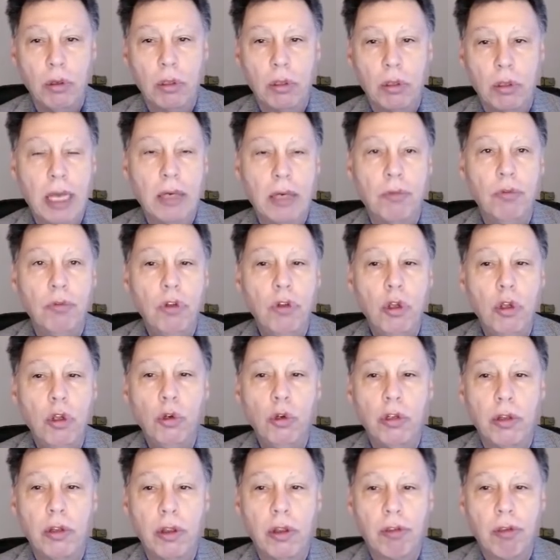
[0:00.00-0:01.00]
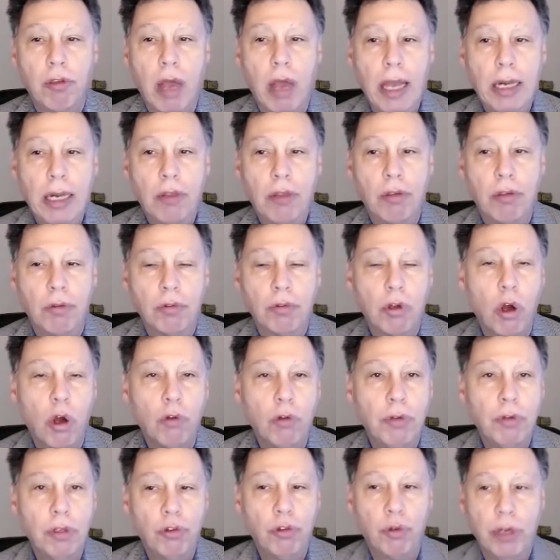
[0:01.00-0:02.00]
kind of new to the science of
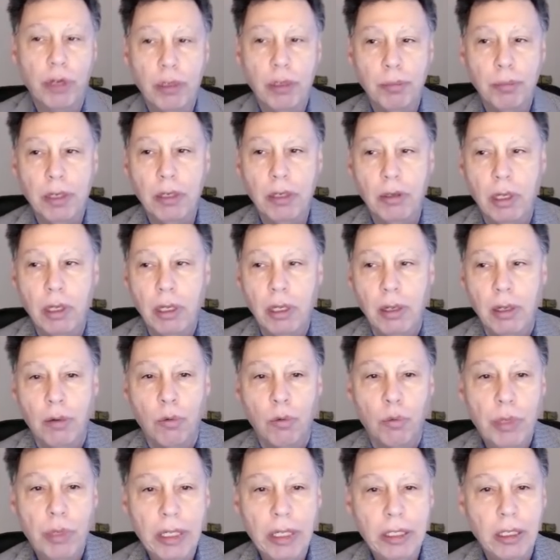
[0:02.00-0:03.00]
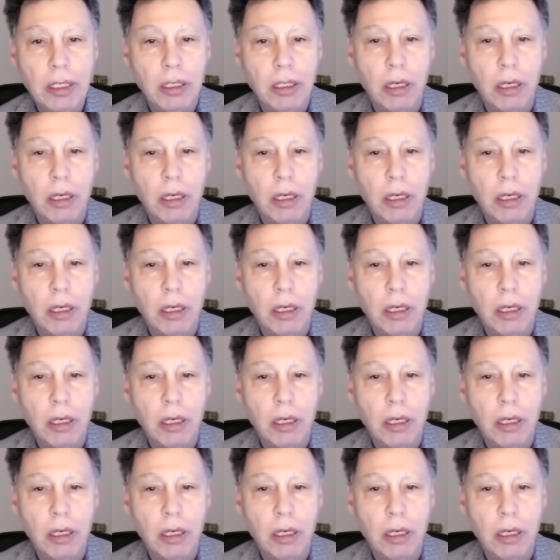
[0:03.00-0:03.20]
COVID treatment, really didn't